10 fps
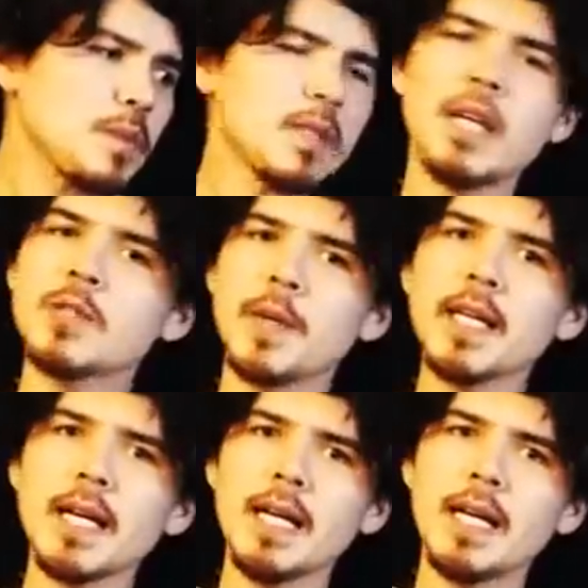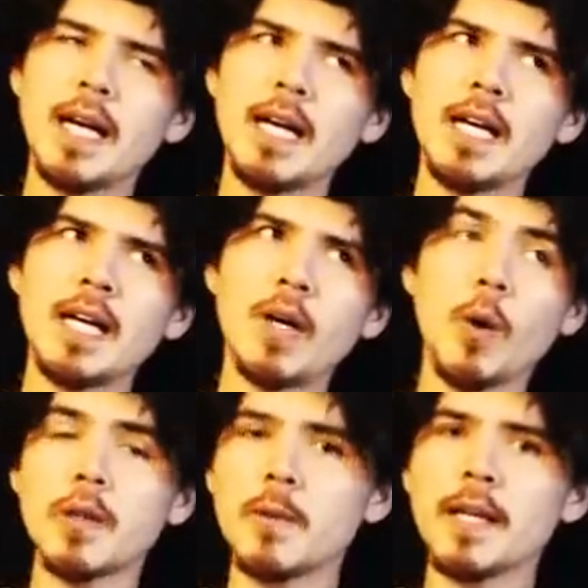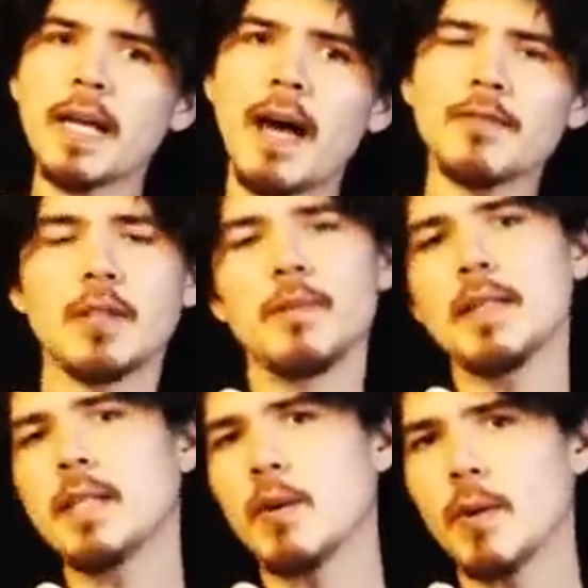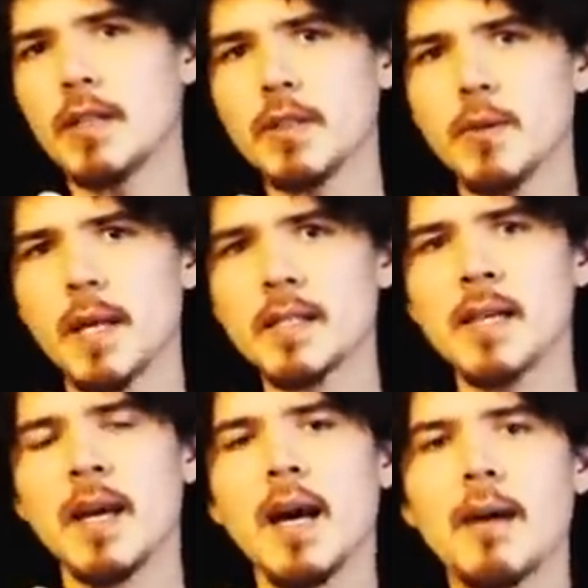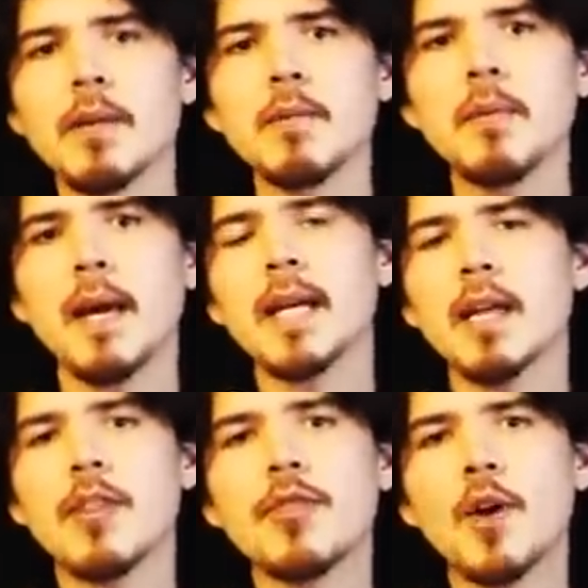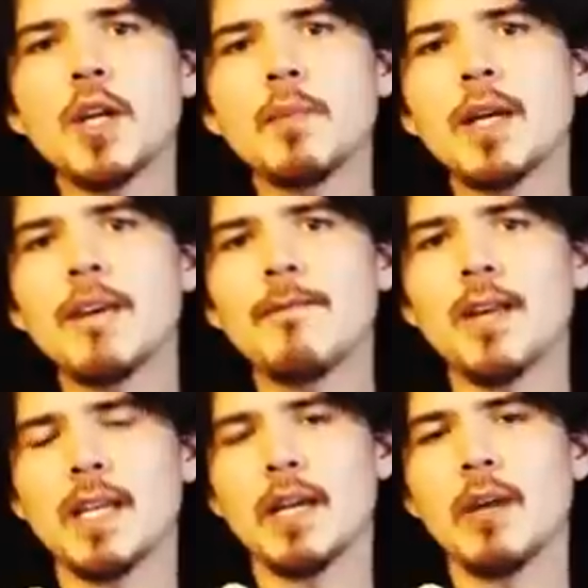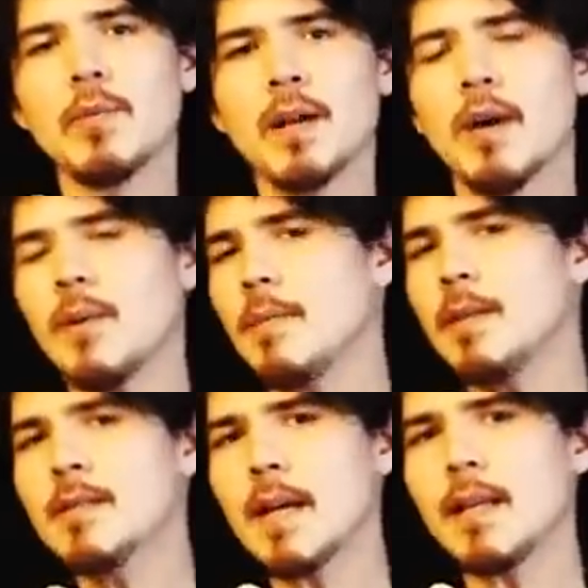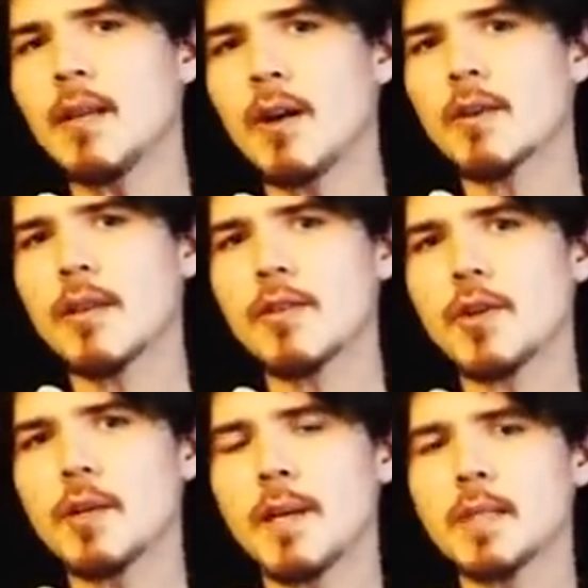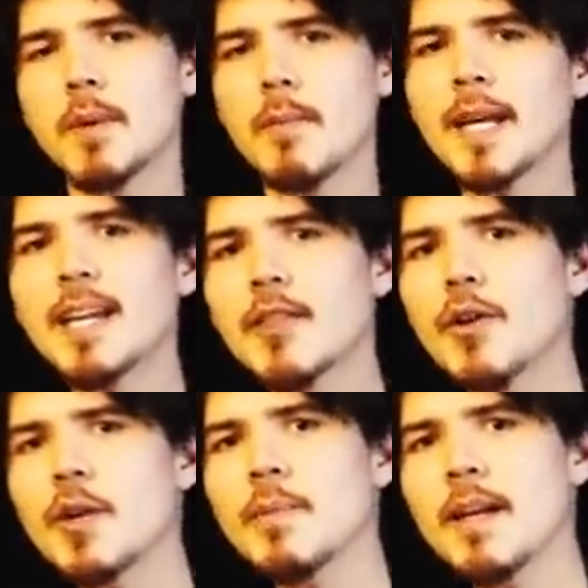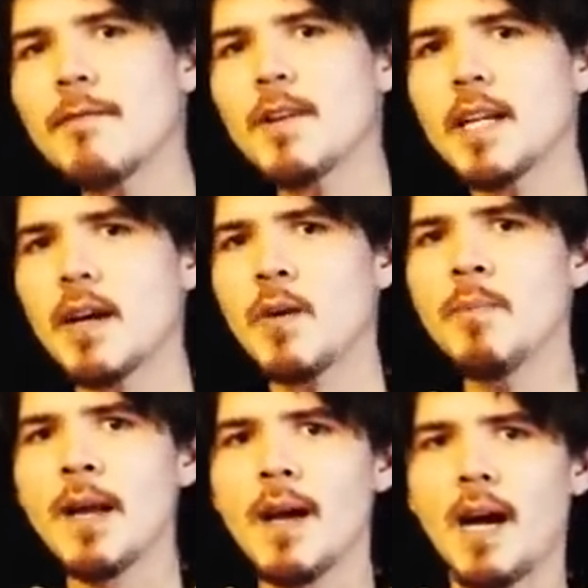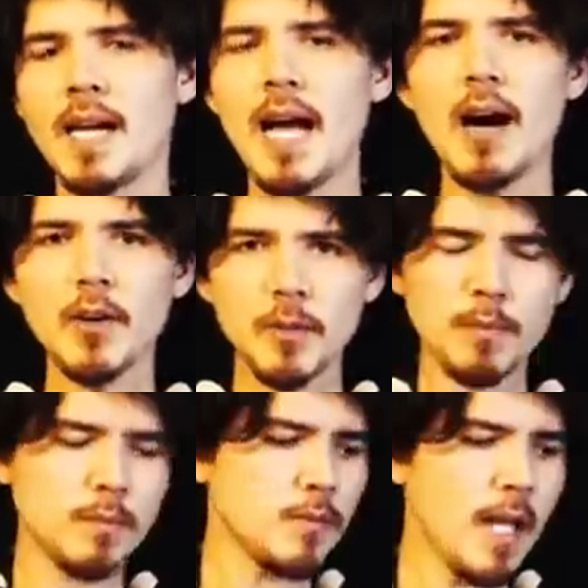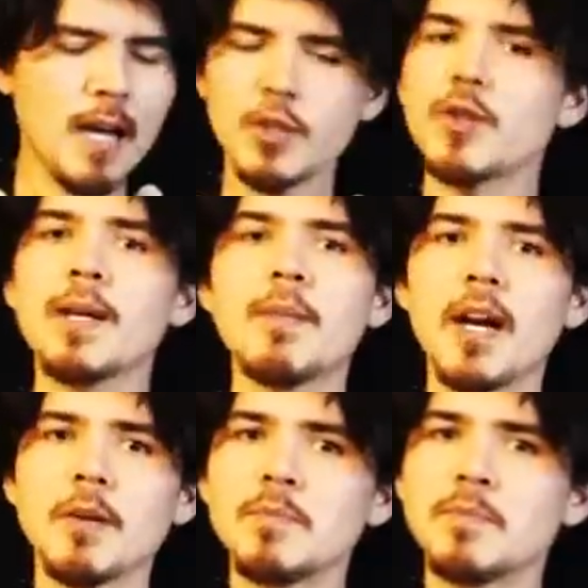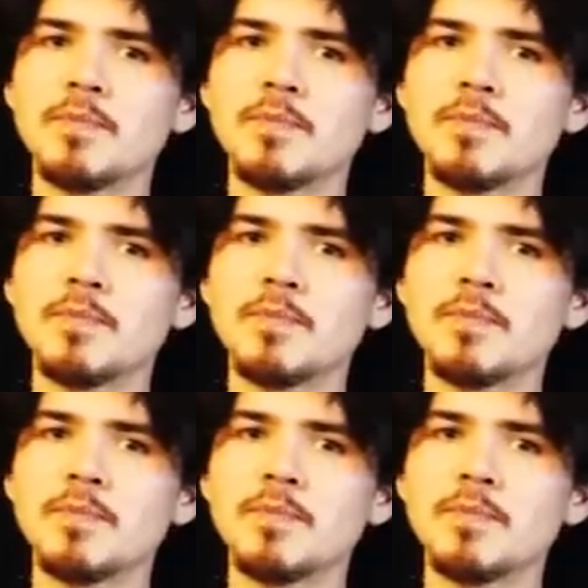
next week, uh, or the week after, it may take one to two weeks, I'm going to be making a 30-minute video. Now, maybe slightly longer than 30 minutes, but I'm making a 30-minute video on how to, how to train better.